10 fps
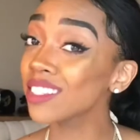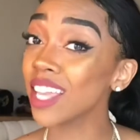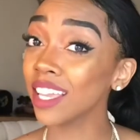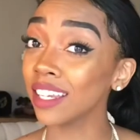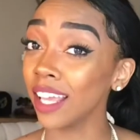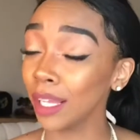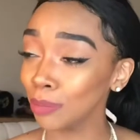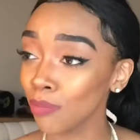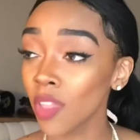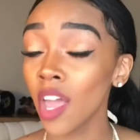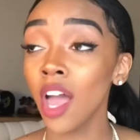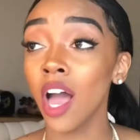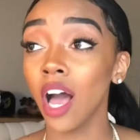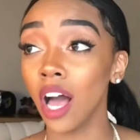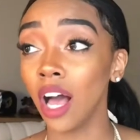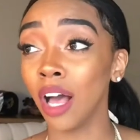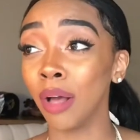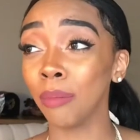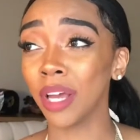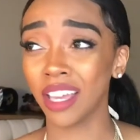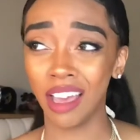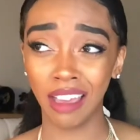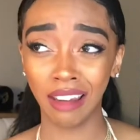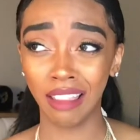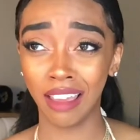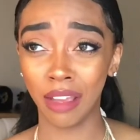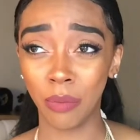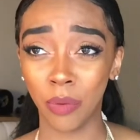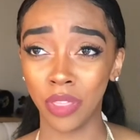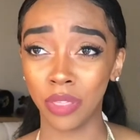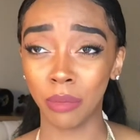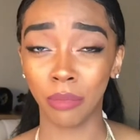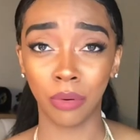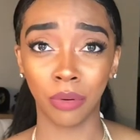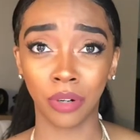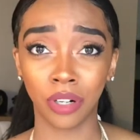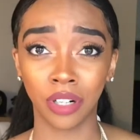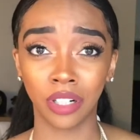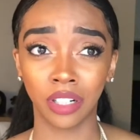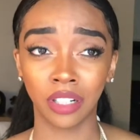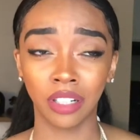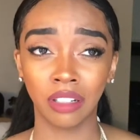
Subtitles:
Second day, I kind of like went the more